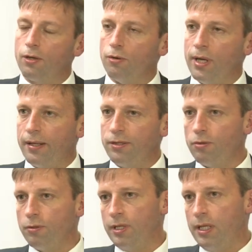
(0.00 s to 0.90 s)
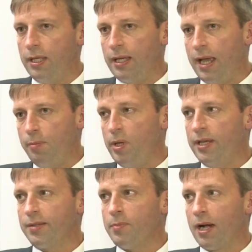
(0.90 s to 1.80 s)
connect to the
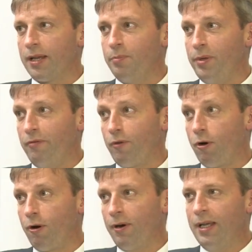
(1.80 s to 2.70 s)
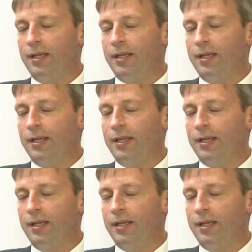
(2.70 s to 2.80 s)
APX market before,